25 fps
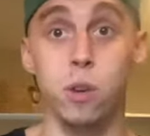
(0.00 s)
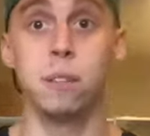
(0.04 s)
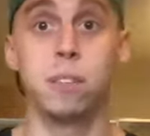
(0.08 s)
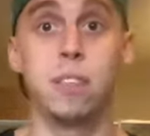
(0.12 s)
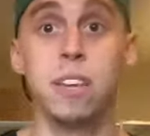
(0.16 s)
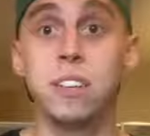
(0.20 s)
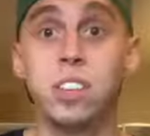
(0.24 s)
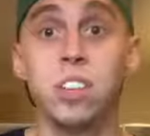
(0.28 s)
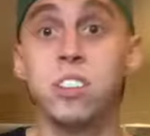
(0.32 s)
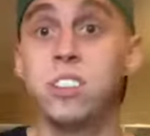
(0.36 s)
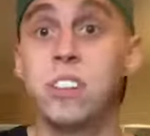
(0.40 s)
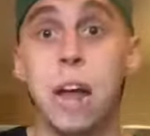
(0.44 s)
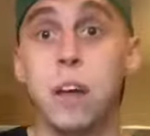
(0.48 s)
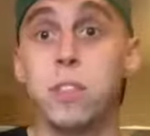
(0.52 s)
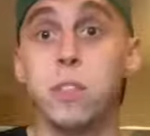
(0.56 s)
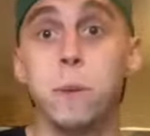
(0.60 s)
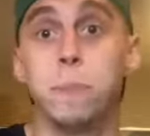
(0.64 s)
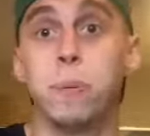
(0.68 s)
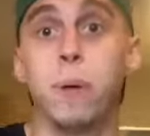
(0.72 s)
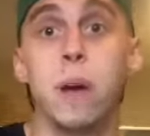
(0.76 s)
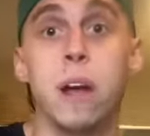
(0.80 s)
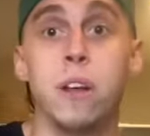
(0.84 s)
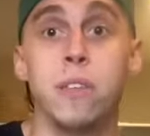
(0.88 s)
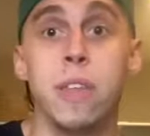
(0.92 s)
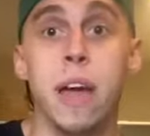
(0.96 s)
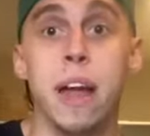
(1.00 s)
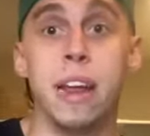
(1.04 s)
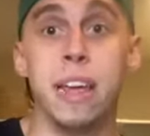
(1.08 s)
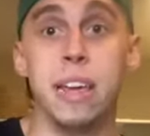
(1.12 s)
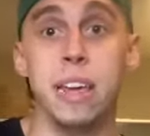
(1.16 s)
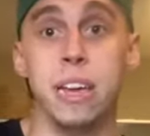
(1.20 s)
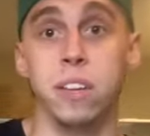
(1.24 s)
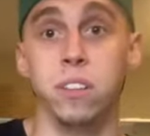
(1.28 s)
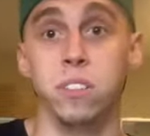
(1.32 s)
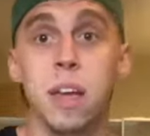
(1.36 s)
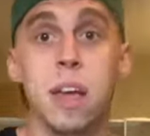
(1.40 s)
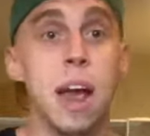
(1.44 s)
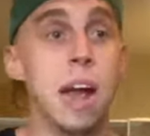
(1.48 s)
This is now the player that he
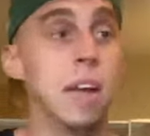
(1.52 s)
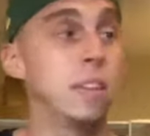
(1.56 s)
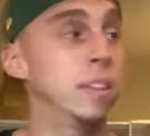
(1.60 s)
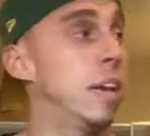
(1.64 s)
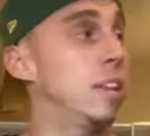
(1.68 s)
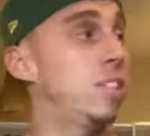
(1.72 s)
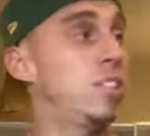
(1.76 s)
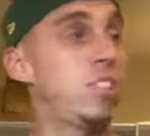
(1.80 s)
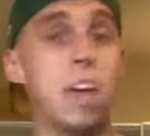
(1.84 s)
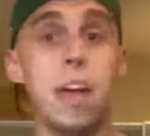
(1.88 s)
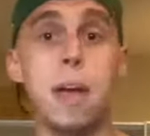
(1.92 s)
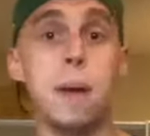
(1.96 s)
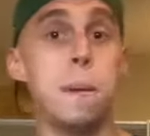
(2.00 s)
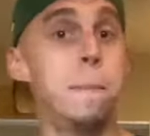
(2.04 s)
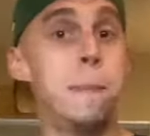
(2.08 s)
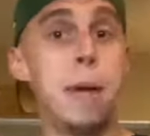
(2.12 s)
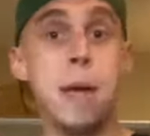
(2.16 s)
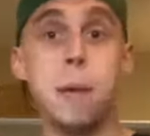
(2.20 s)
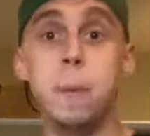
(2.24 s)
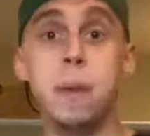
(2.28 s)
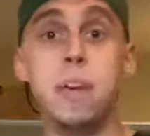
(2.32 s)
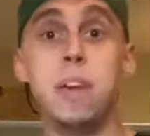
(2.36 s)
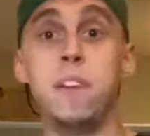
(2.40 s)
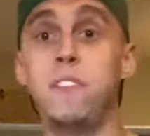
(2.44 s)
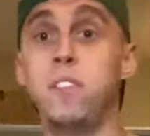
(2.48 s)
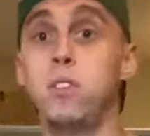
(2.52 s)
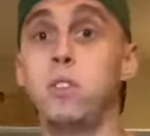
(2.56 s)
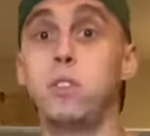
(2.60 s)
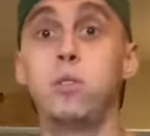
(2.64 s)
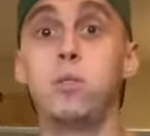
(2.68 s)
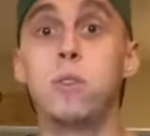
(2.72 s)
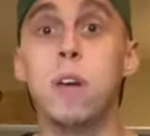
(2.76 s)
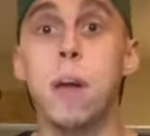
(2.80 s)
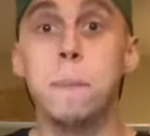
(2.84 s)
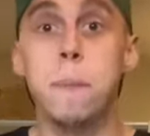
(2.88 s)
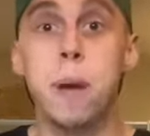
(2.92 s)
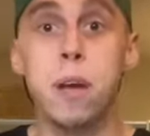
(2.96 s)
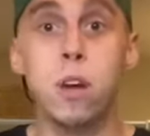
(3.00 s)
is. And let's say, maybe if you do
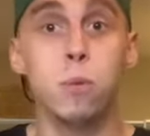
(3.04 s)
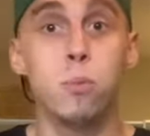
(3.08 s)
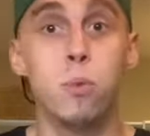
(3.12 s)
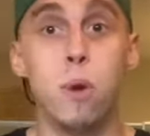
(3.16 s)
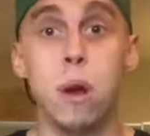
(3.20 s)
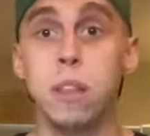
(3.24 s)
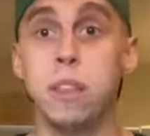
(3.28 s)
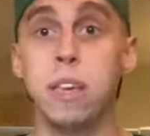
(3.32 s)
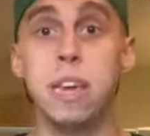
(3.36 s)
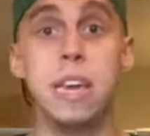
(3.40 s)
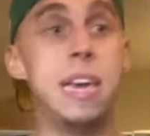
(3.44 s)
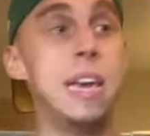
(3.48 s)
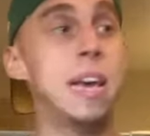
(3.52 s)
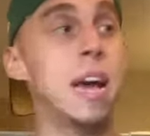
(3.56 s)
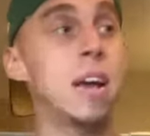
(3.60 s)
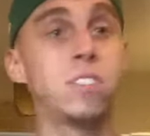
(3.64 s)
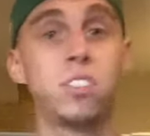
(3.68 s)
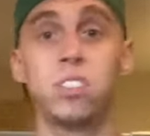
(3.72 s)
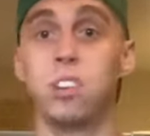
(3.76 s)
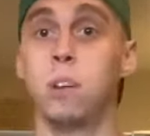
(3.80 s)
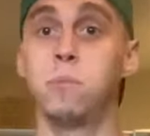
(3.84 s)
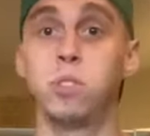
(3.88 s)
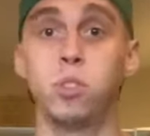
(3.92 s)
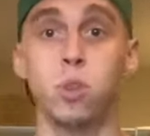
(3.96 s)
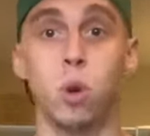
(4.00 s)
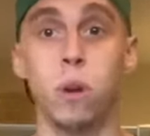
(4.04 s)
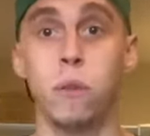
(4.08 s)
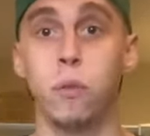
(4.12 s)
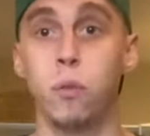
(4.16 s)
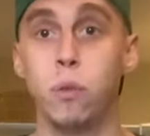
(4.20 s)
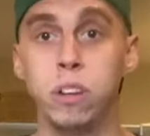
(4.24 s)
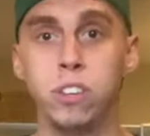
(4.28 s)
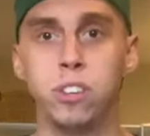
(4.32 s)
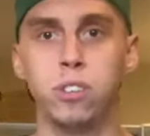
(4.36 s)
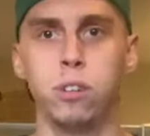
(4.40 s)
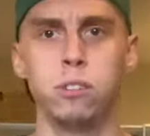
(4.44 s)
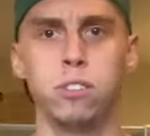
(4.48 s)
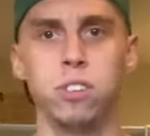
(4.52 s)
get Michael Brantley, he has some sort of
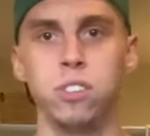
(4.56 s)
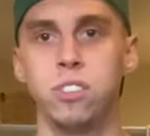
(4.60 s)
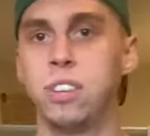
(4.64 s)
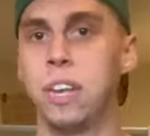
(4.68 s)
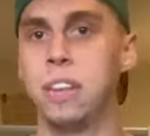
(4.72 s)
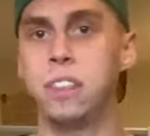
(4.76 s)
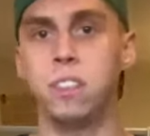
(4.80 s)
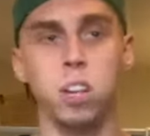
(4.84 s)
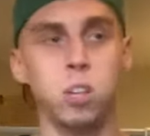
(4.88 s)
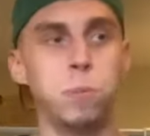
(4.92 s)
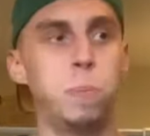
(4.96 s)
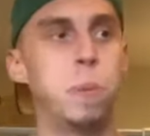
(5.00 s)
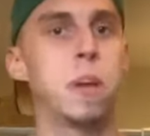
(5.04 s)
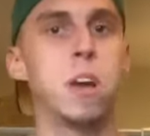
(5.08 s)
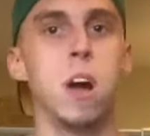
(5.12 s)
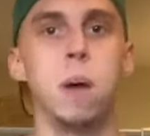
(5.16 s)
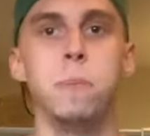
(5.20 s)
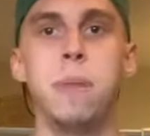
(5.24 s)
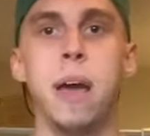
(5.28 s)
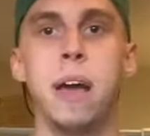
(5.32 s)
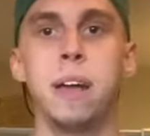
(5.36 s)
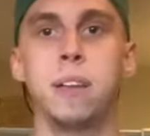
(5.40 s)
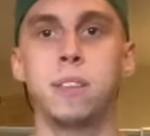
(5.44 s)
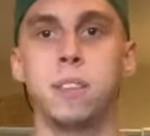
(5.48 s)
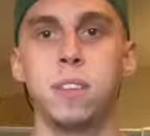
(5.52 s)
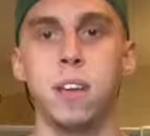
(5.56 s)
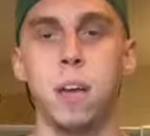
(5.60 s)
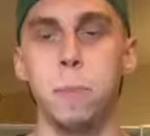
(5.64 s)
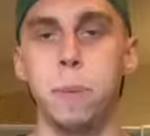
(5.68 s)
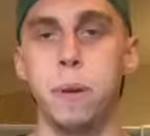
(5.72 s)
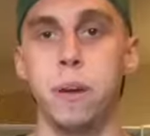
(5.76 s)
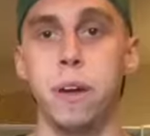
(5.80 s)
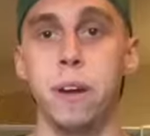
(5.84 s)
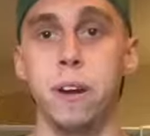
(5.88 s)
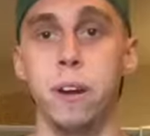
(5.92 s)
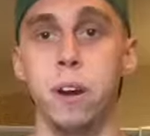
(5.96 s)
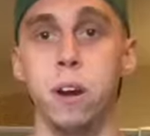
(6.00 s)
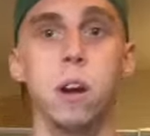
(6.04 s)
resurgence and does become that type of
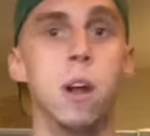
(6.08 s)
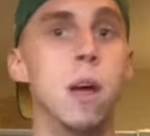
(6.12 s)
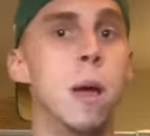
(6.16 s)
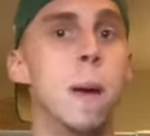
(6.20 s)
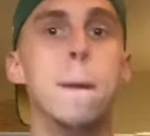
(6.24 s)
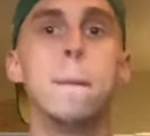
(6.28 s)
hitter.